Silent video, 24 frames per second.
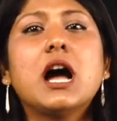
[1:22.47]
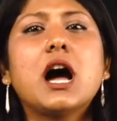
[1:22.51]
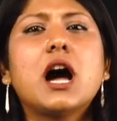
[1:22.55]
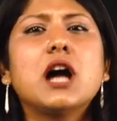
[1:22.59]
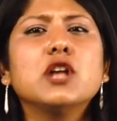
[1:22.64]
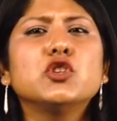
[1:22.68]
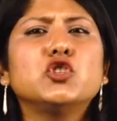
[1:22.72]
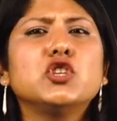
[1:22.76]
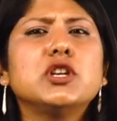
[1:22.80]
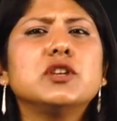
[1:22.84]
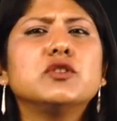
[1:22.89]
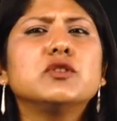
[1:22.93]

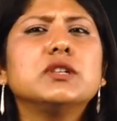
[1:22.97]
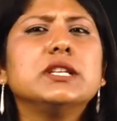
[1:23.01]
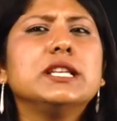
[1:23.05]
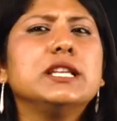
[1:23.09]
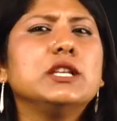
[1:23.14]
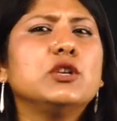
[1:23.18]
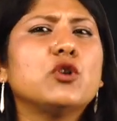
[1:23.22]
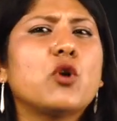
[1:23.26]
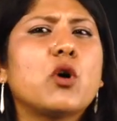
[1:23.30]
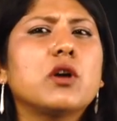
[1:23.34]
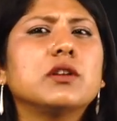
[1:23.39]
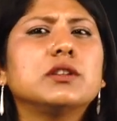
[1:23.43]
are
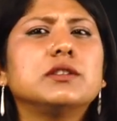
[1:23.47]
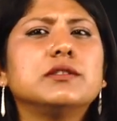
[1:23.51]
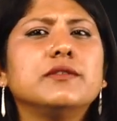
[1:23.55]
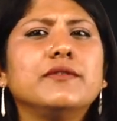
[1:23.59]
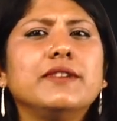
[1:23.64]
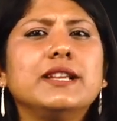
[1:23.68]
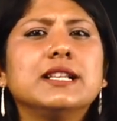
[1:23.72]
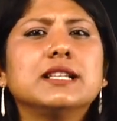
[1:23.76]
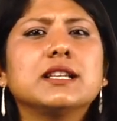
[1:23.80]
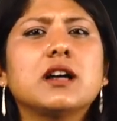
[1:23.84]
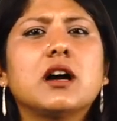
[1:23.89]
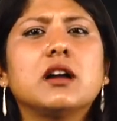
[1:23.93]
generally not
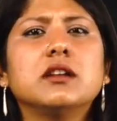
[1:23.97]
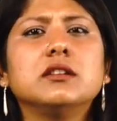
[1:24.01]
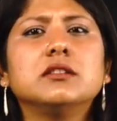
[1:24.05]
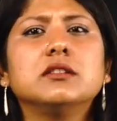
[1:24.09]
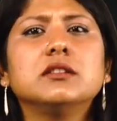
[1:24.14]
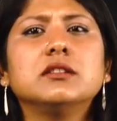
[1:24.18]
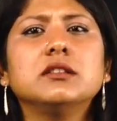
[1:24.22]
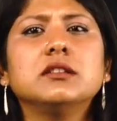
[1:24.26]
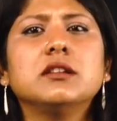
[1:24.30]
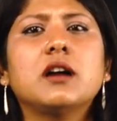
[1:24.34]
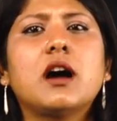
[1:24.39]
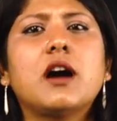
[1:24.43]
revealed
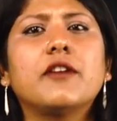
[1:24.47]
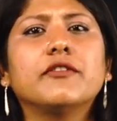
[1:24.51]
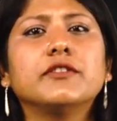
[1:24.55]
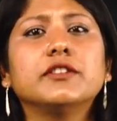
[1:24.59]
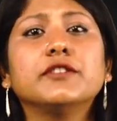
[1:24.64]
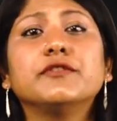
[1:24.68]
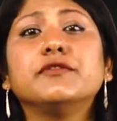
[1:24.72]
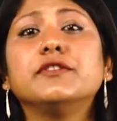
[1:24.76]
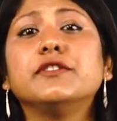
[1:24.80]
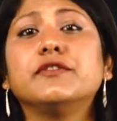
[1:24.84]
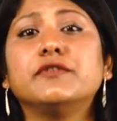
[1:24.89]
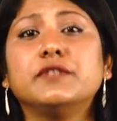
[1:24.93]
until
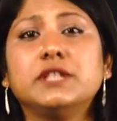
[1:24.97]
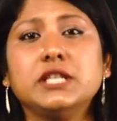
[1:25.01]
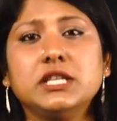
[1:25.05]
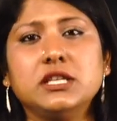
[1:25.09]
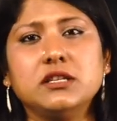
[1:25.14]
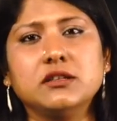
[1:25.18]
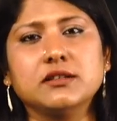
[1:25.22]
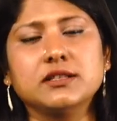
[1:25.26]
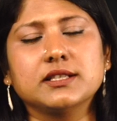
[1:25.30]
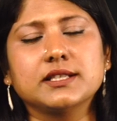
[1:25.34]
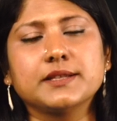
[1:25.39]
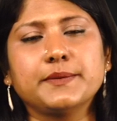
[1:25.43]
after 50
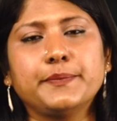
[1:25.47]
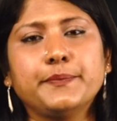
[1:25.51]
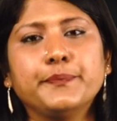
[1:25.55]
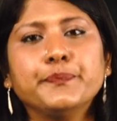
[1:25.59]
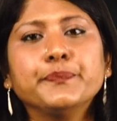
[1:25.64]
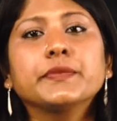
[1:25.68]
years.